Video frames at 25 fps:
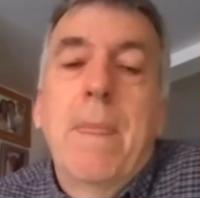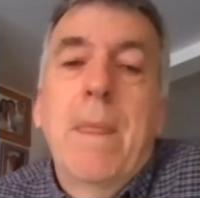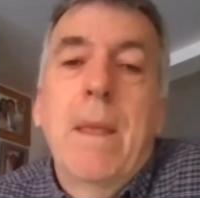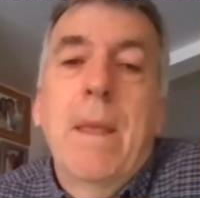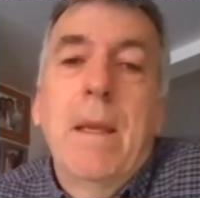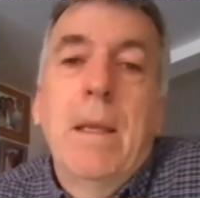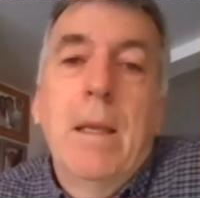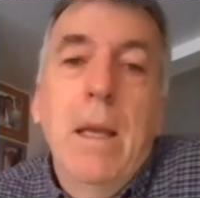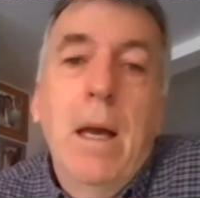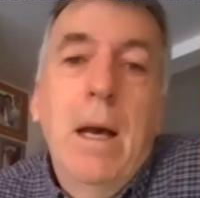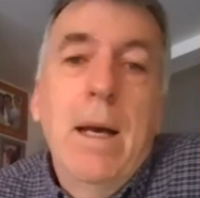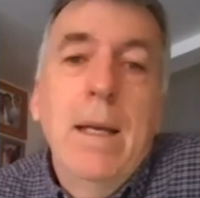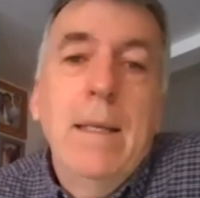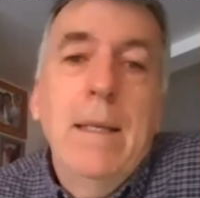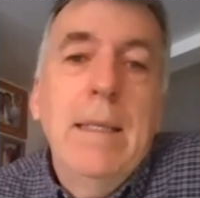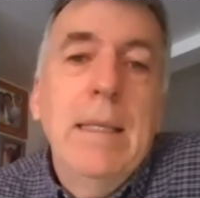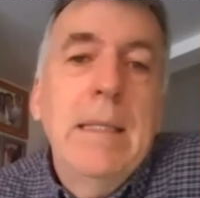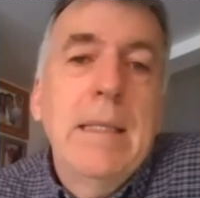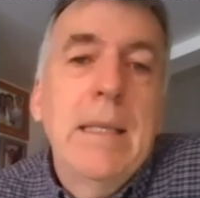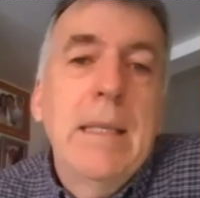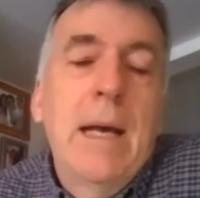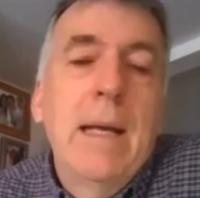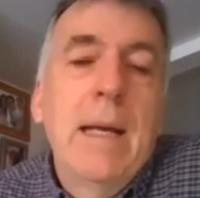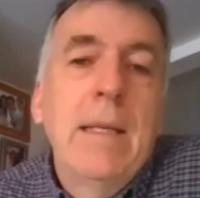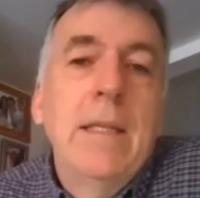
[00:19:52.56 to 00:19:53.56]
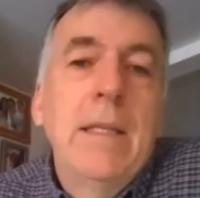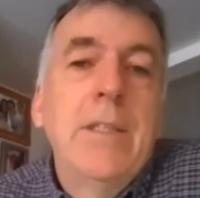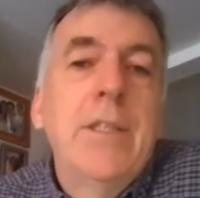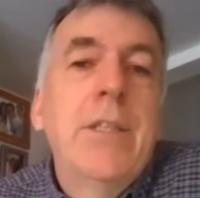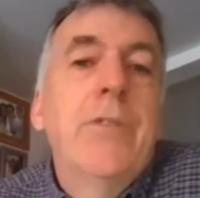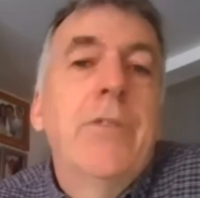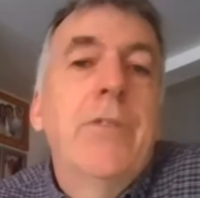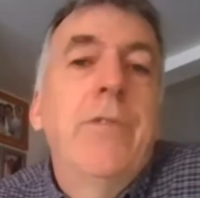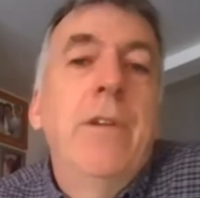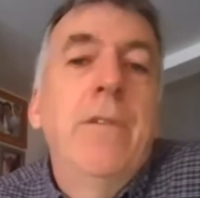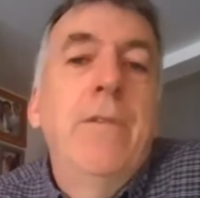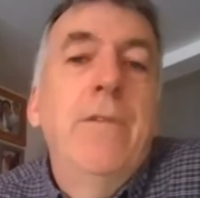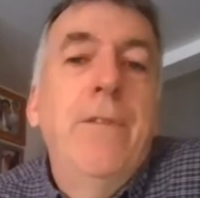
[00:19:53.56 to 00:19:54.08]
And Guy decided
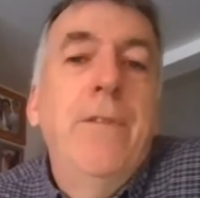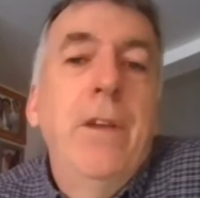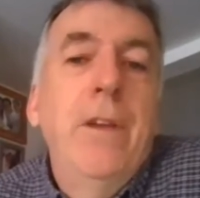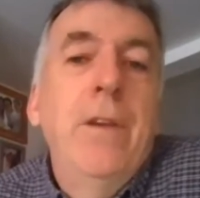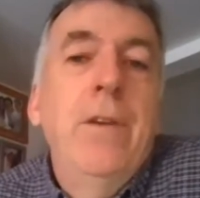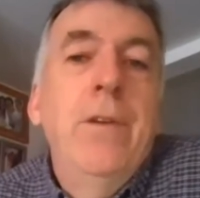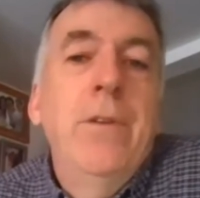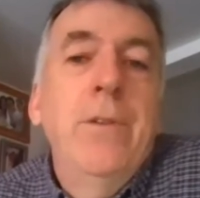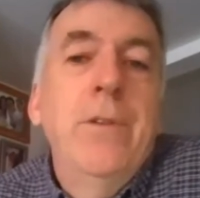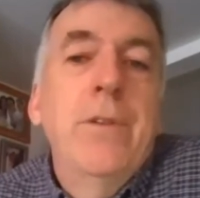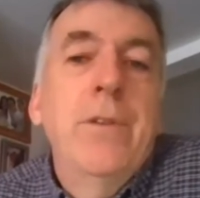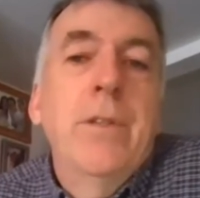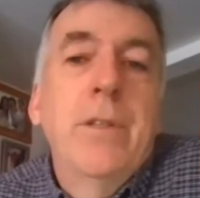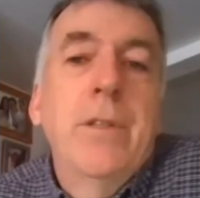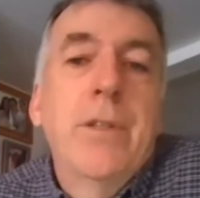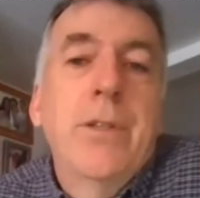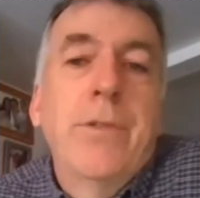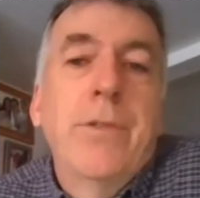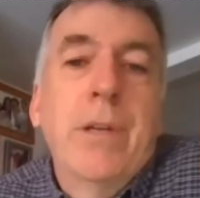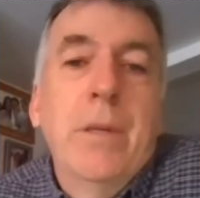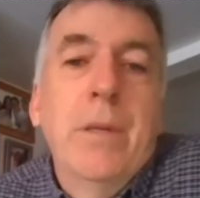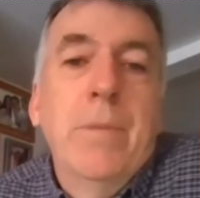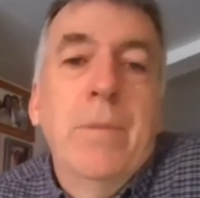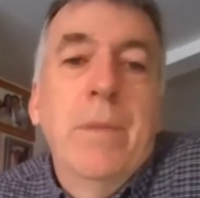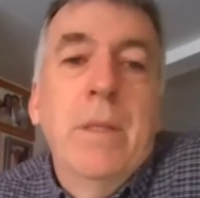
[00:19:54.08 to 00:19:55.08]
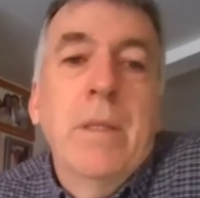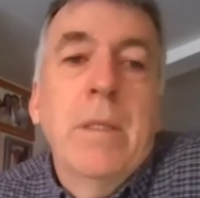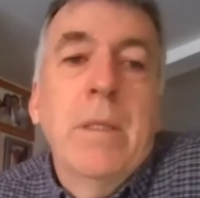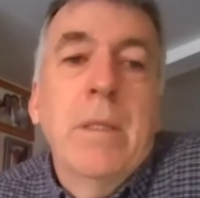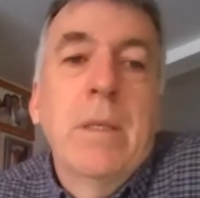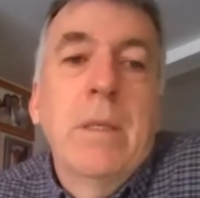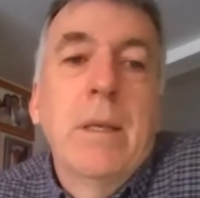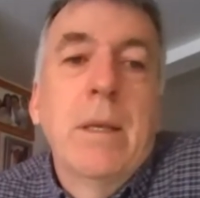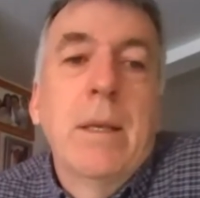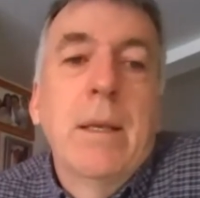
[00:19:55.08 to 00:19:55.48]
to refuse the treatment,